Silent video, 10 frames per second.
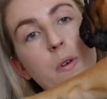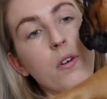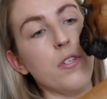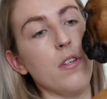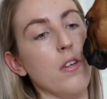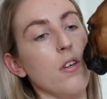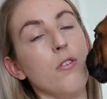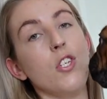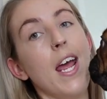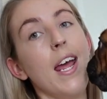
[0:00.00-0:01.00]
because of the new
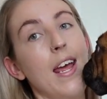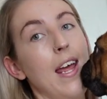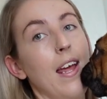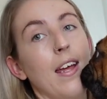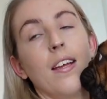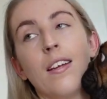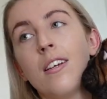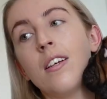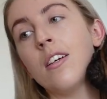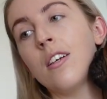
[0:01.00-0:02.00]
chair.
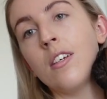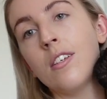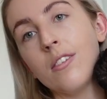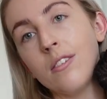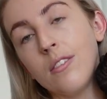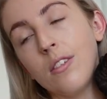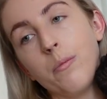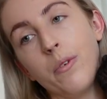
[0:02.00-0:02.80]
Oh